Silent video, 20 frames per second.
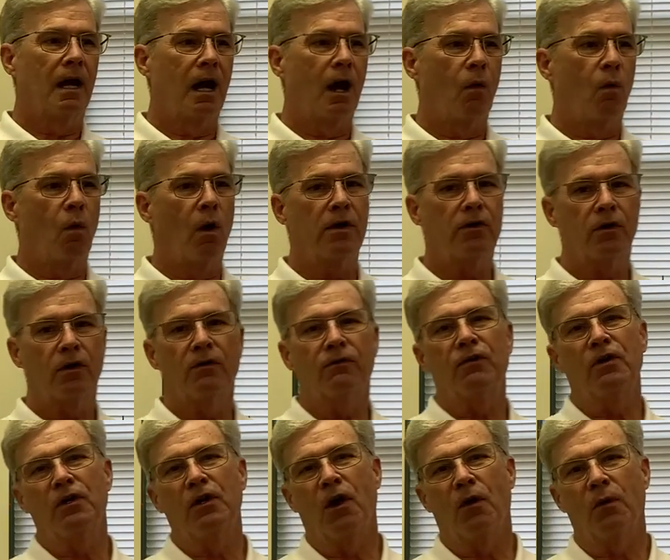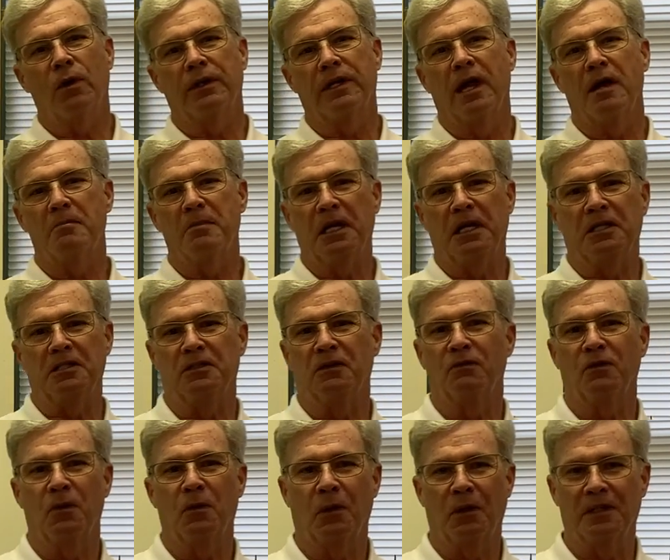I wonder if you know what that means, if
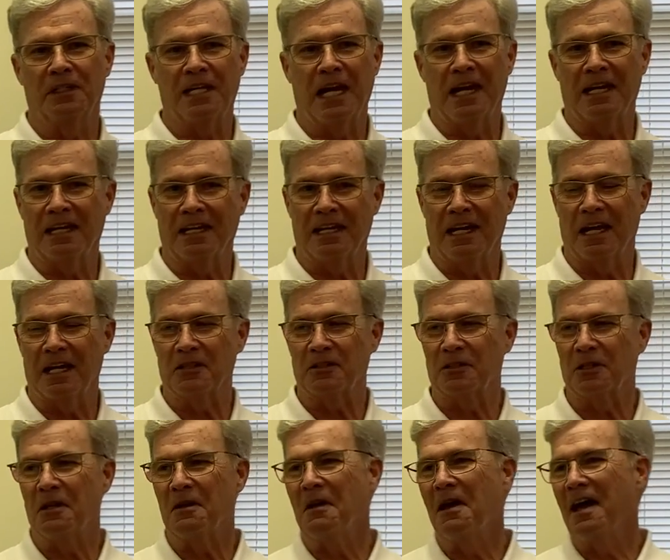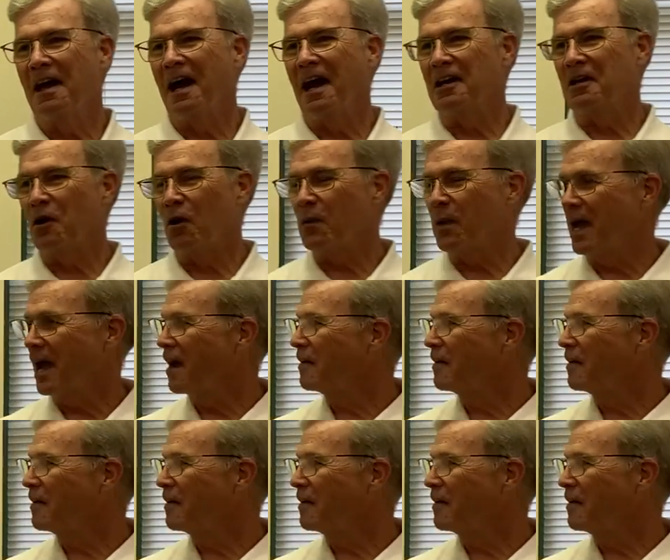you were to take a guess. I know we